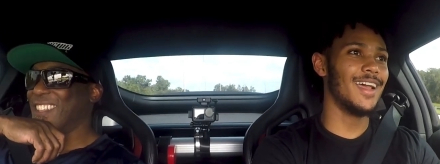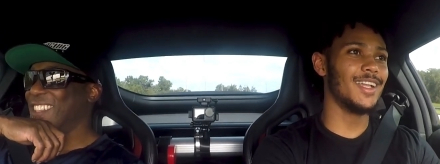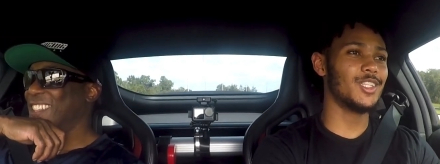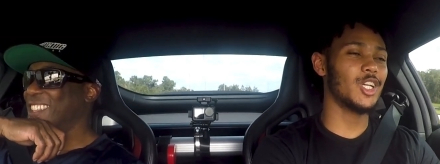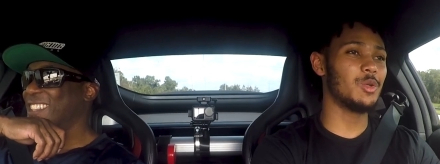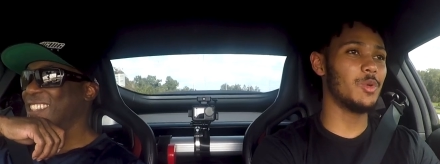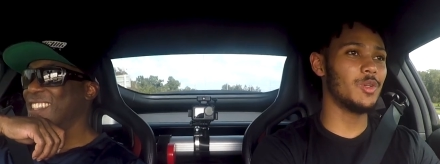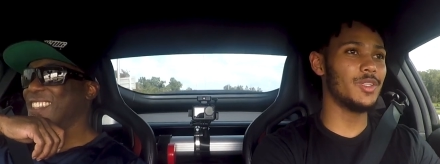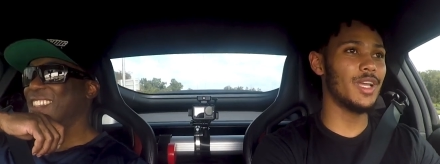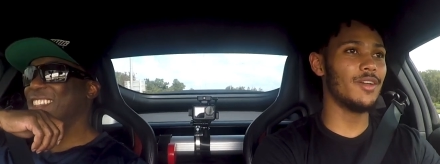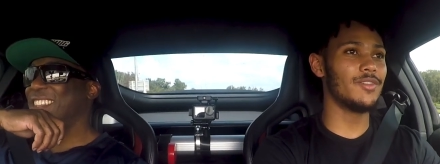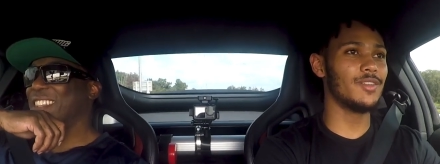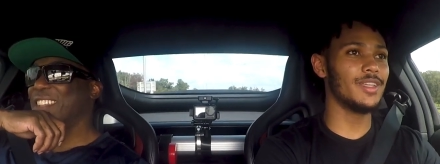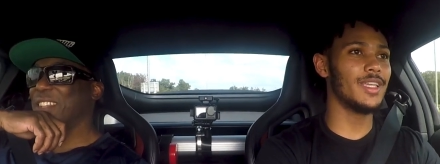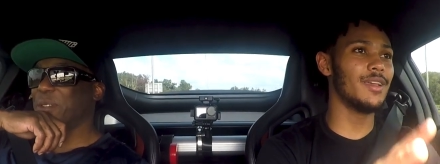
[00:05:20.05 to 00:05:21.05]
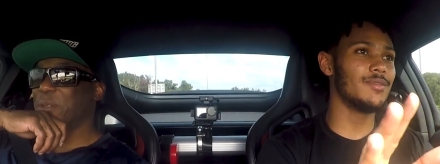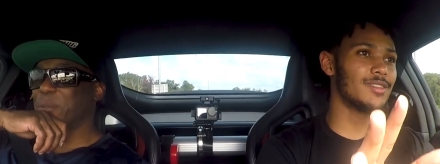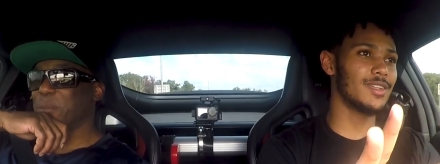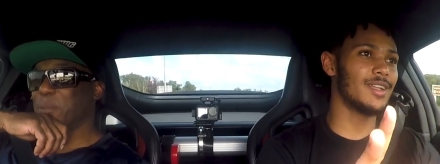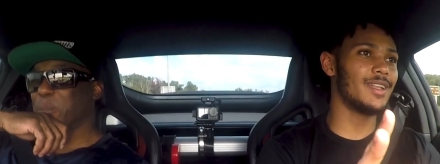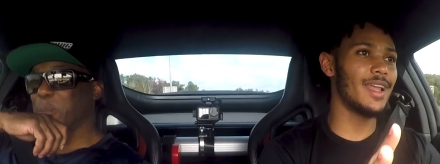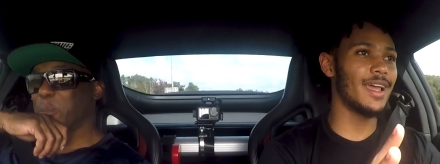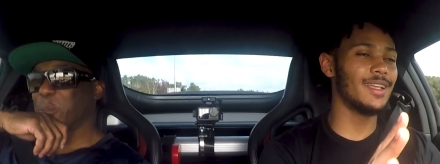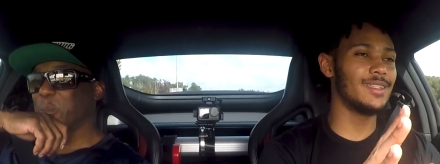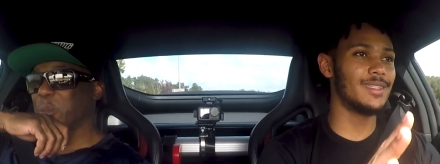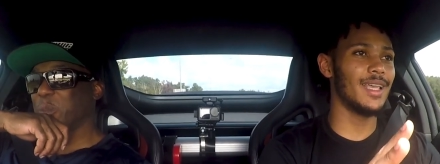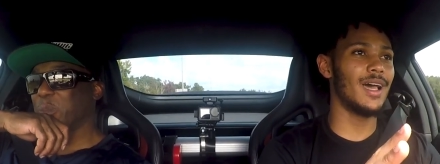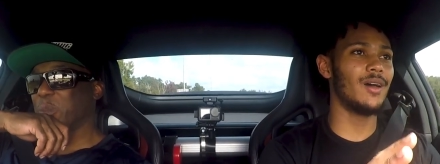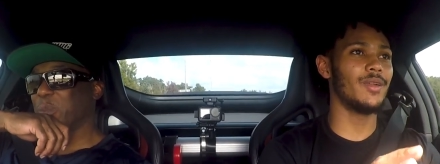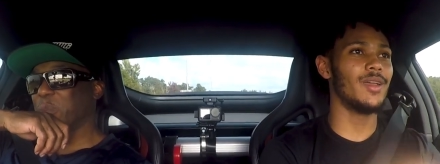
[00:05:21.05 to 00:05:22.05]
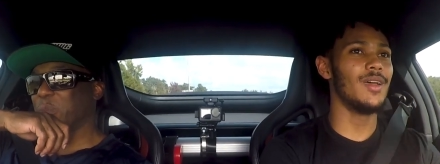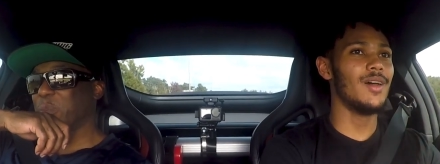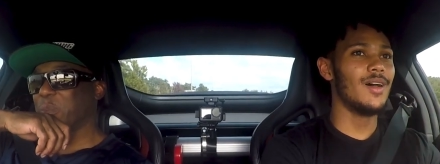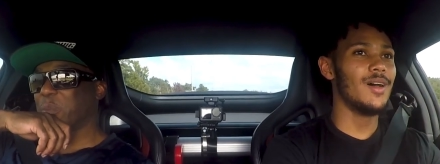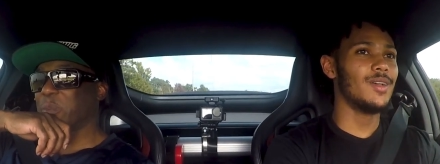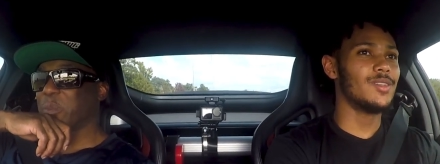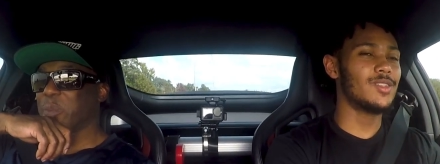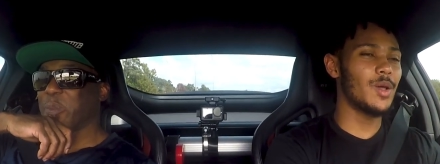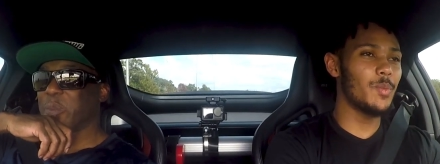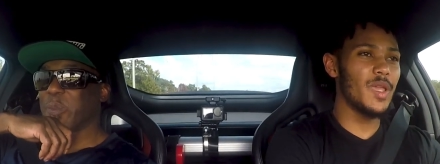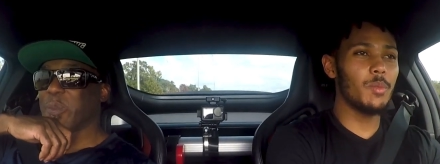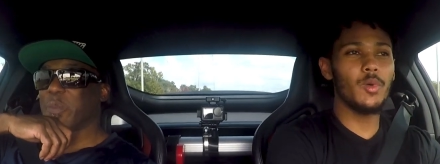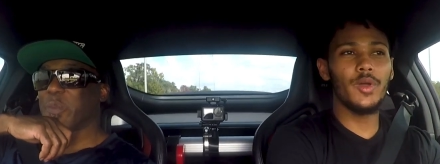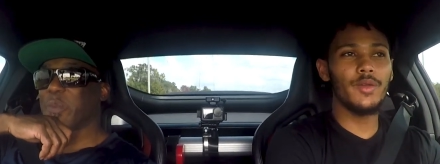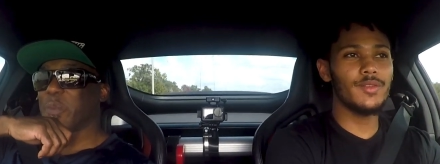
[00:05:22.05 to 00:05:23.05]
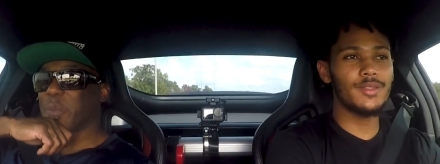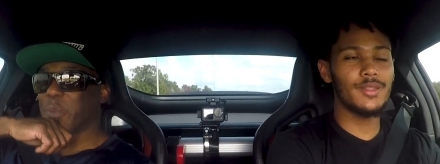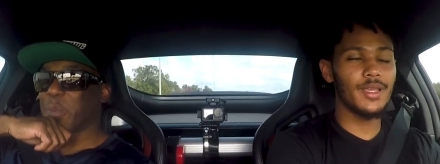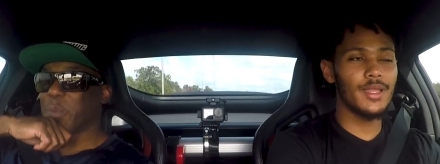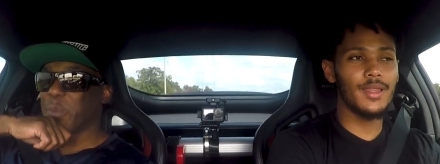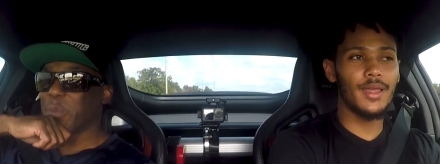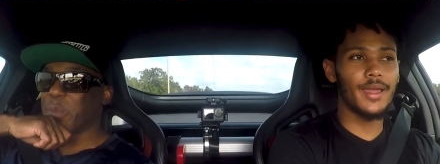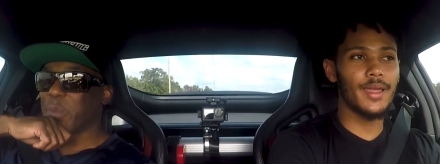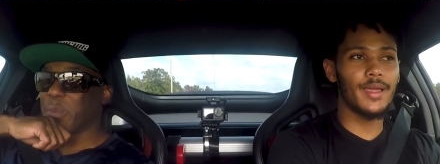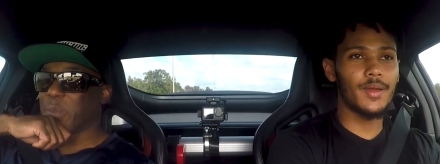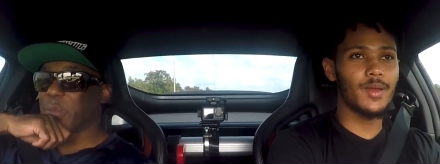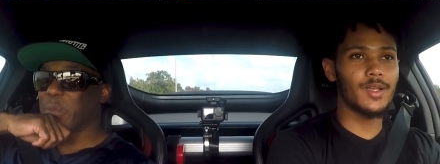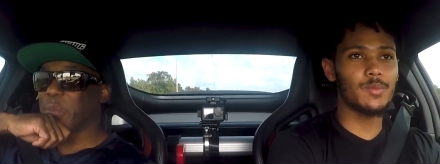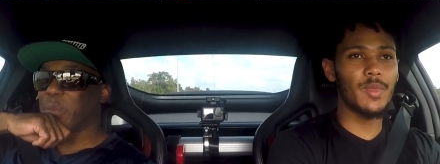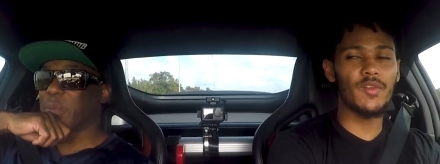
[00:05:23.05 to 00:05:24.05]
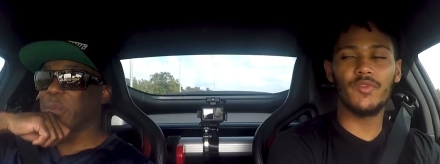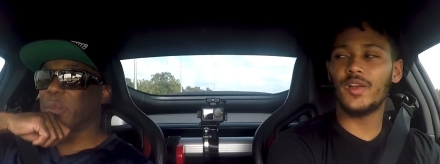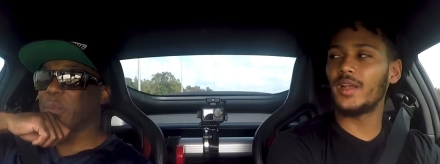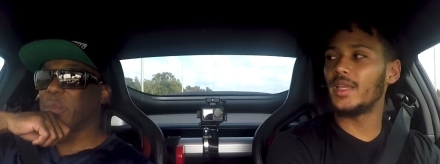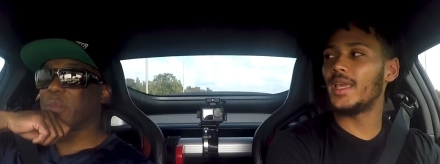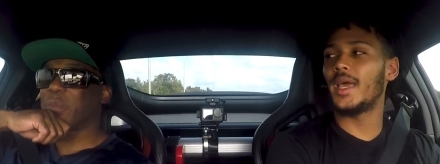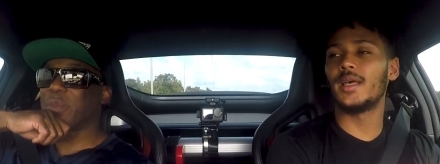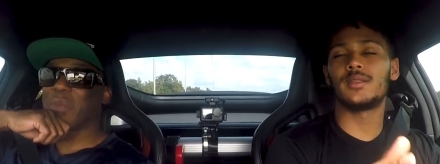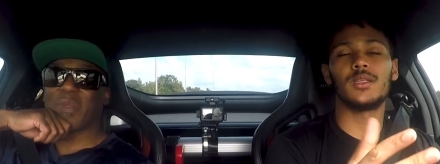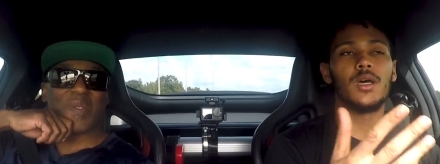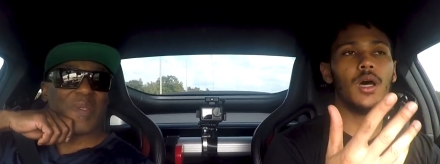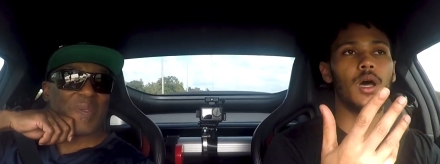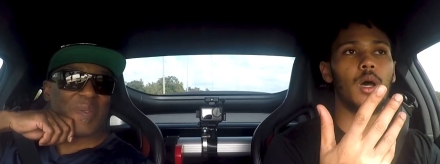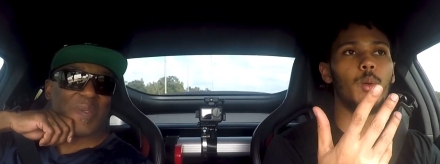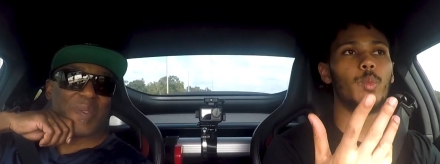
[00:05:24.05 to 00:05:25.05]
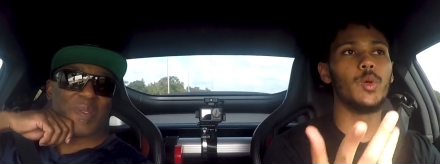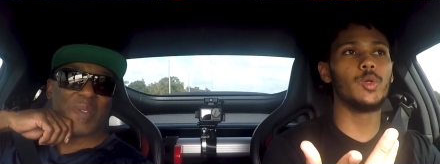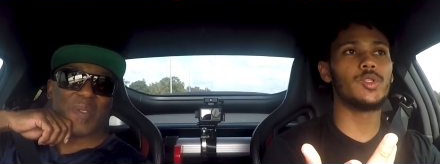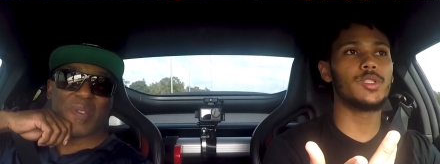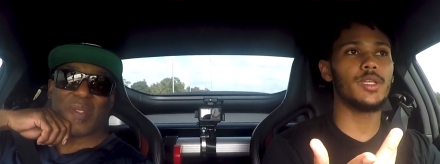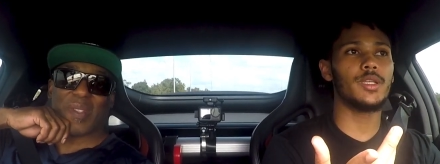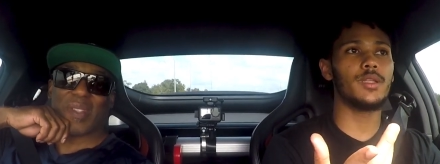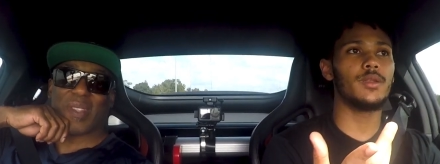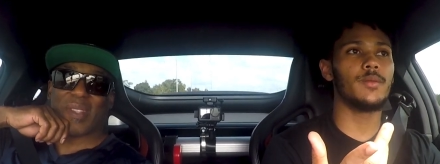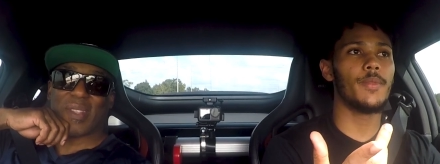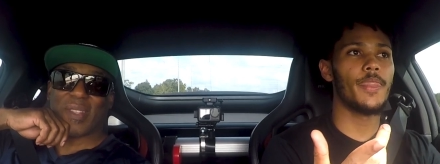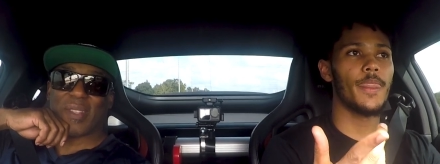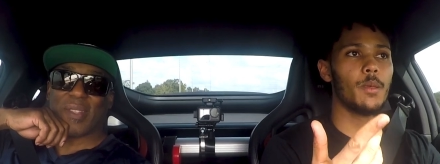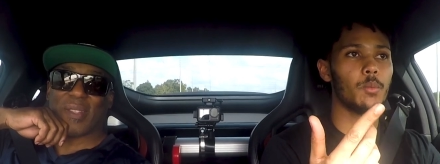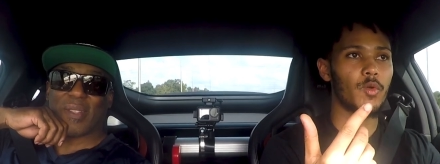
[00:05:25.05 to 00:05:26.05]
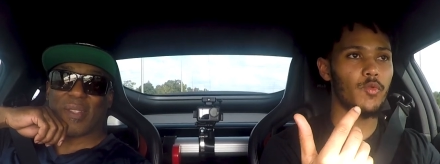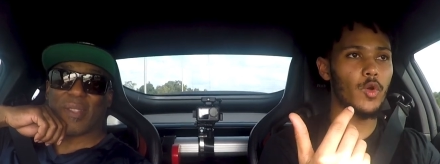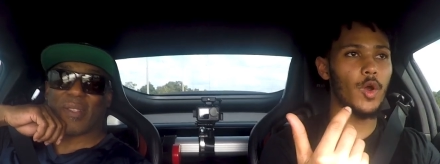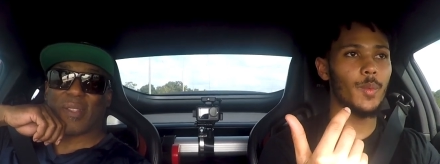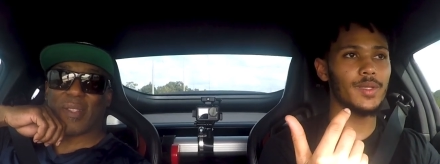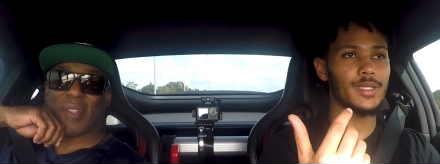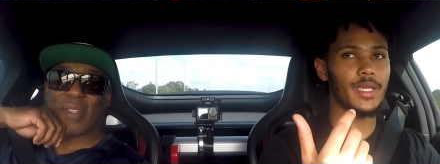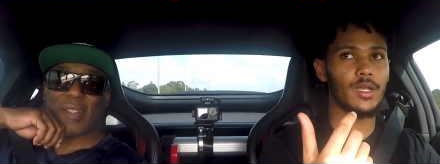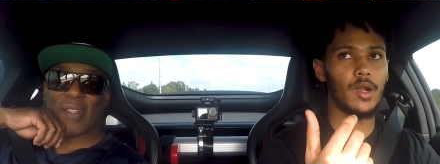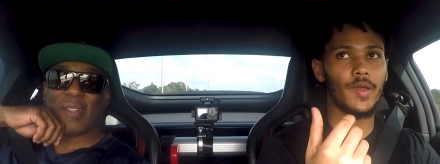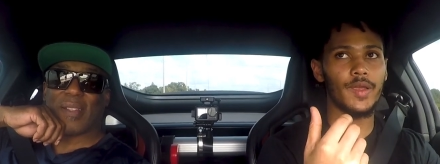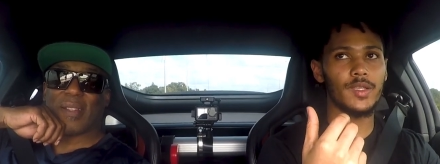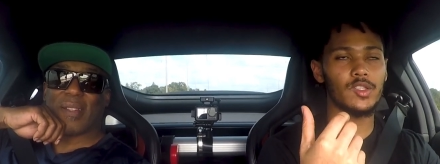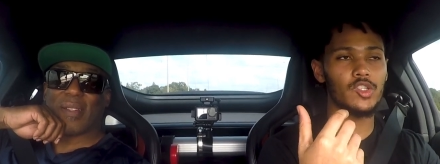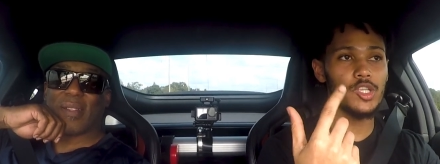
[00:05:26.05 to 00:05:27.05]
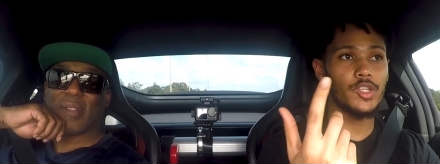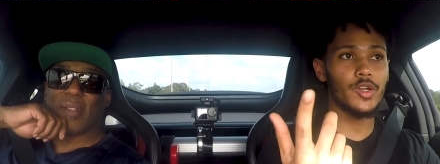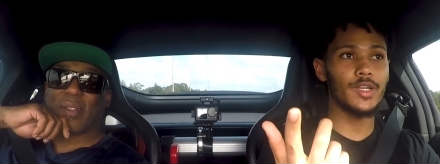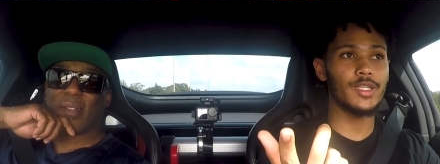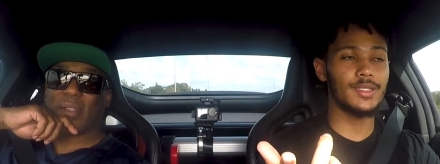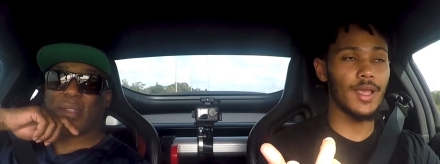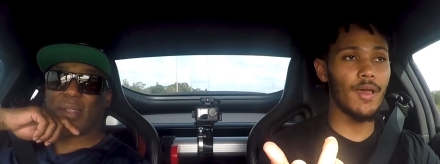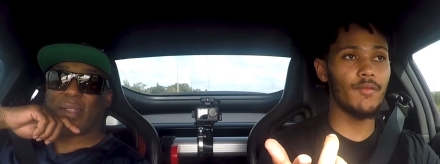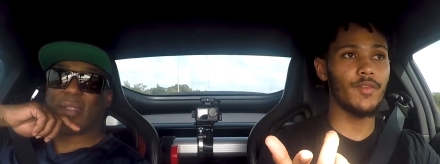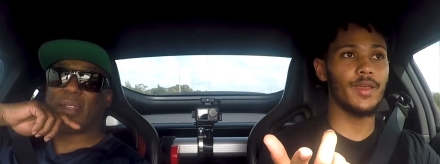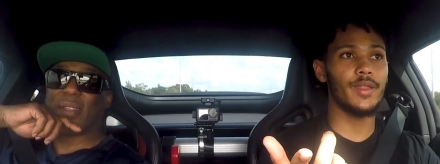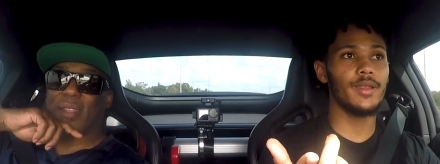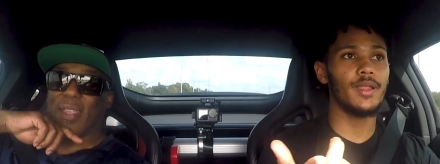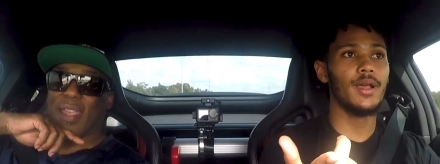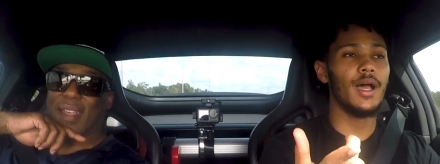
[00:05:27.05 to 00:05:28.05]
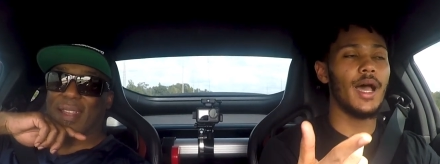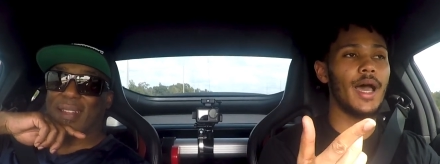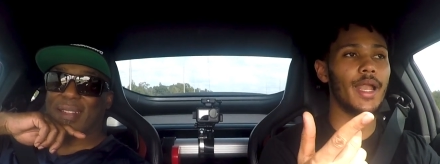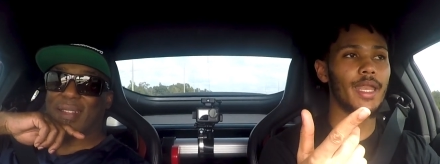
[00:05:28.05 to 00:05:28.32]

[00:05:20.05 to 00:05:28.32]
Speaker 1: that turbo definitely gives it a nice sound. Some people even said like, because my friend he has a, a boosted performance kit on his G37, yeah.